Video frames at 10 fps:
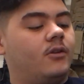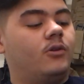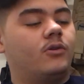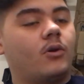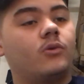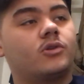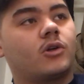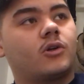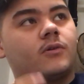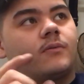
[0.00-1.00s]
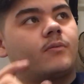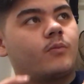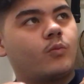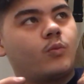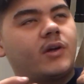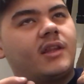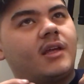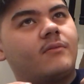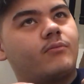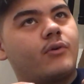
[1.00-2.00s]
Those are
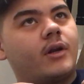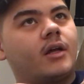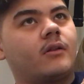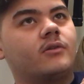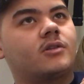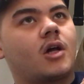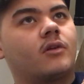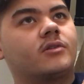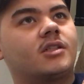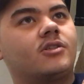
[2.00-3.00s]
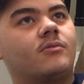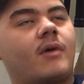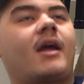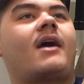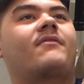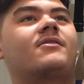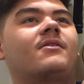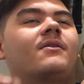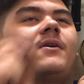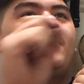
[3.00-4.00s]
within pretty close tolerances. You might have
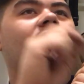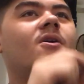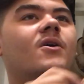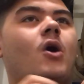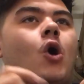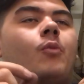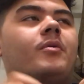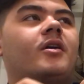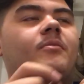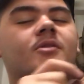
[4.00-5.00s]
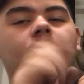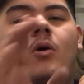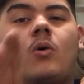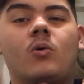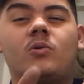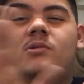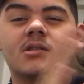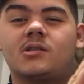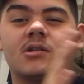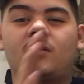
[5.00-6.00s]
to open up some holes
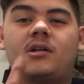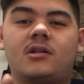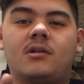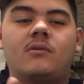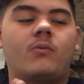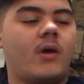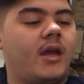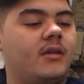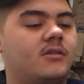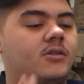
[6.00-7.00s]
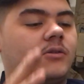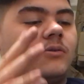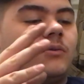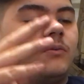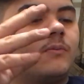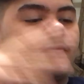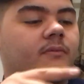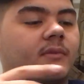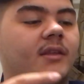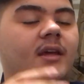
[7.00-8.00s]
in certain ways to
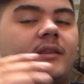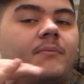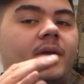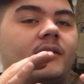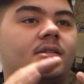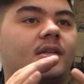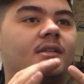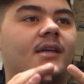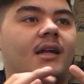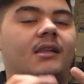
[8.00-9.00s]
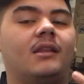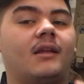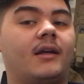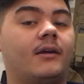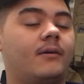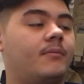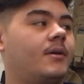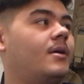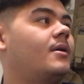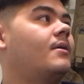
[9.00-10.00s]
get the pins to exactly line up,
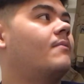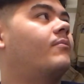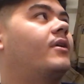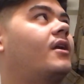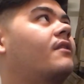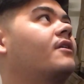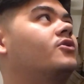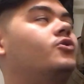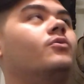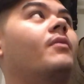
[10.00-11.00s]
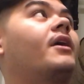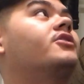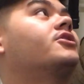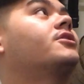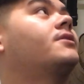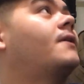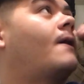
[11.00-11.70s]
but nothing too major.